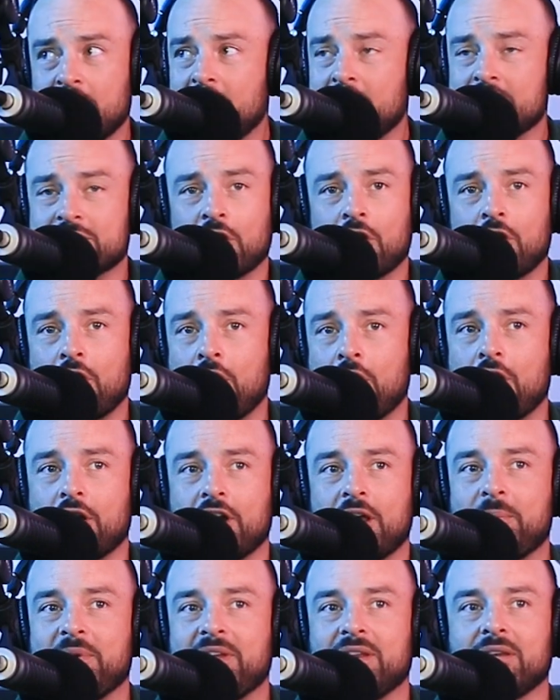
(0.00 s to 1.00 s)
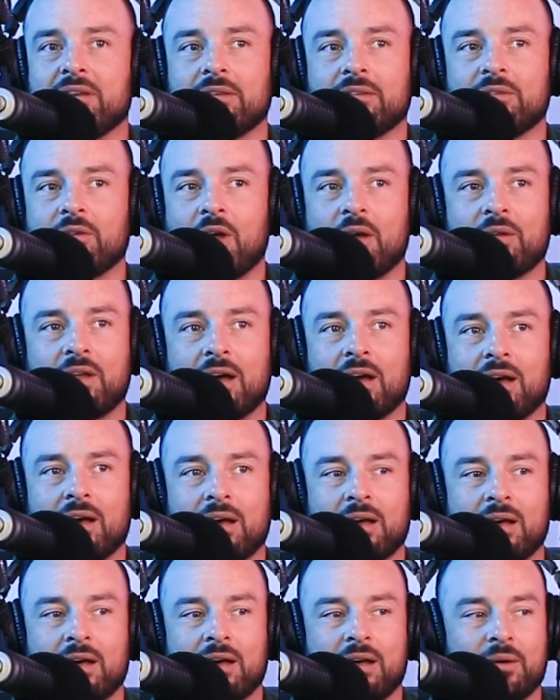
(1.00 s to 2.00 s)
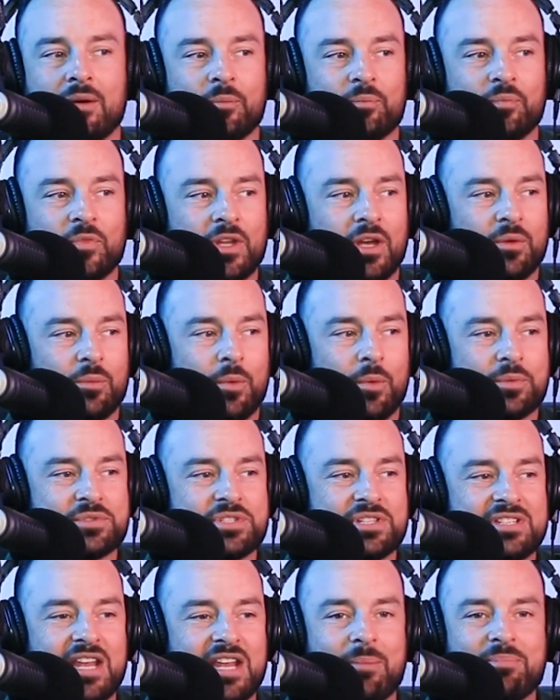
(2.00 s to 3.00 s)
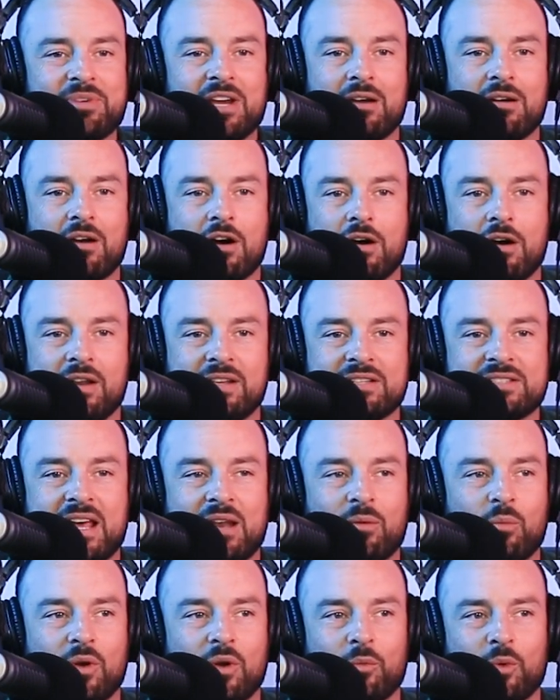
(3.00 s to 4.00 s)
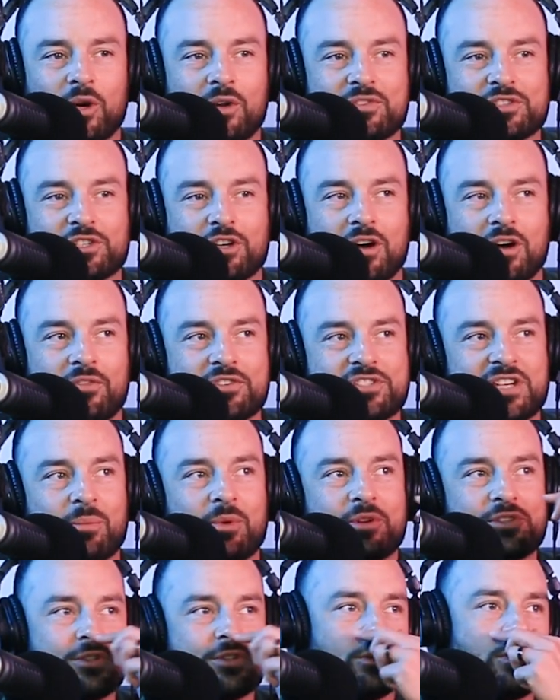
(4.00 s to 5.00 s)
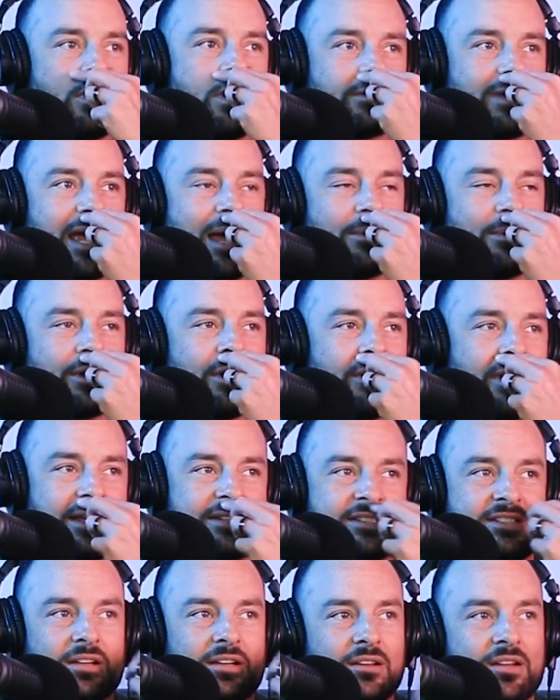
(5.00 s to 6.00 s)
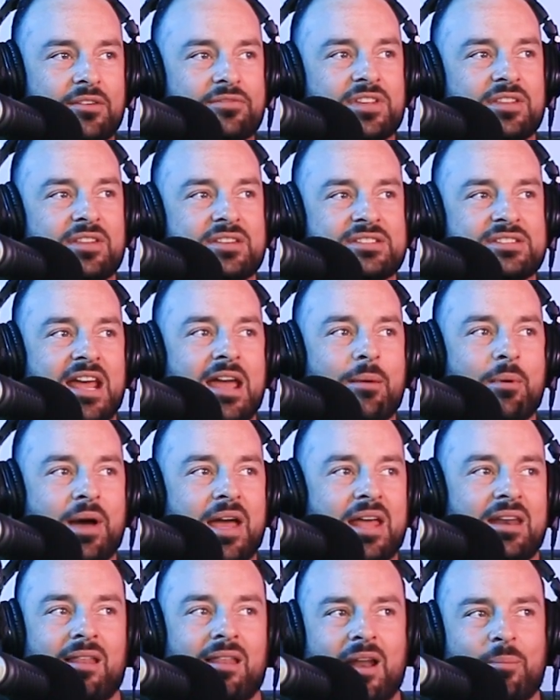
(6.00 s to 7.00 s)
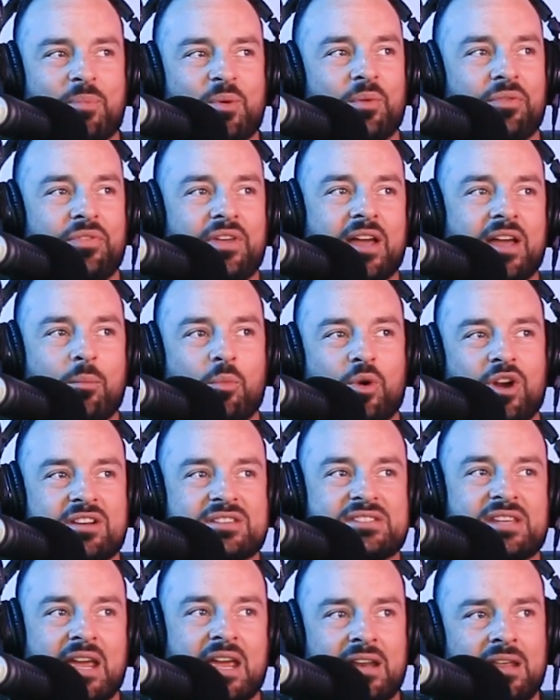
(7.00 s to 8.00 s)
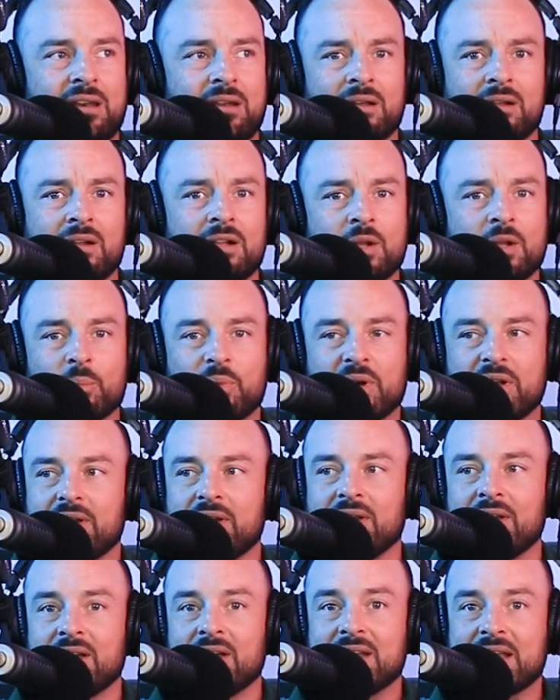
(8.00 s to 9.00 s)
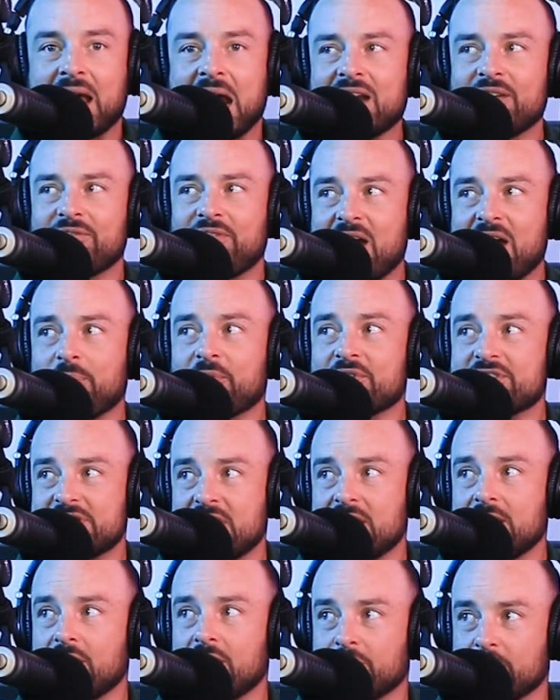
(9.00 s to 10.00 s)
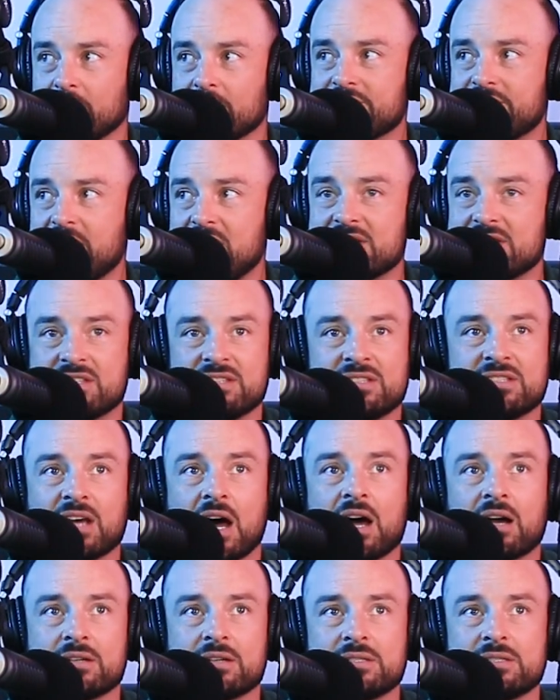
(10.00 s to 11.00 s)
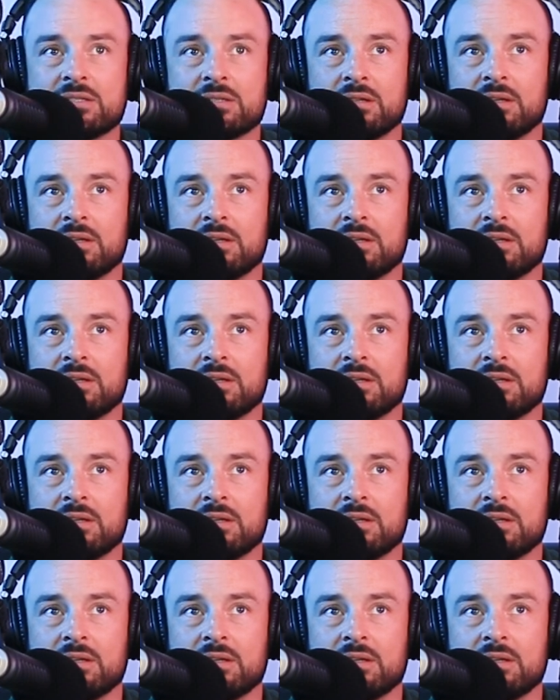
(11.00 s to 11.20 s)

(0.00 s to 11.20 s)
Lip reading: It is hard. I mean, what was his name? Darren Hardy said in one of his conferences I went to a long time ago, and I still live to this day about it, and a lot of people think I'm weird saying it, but 95% of real estate sucks.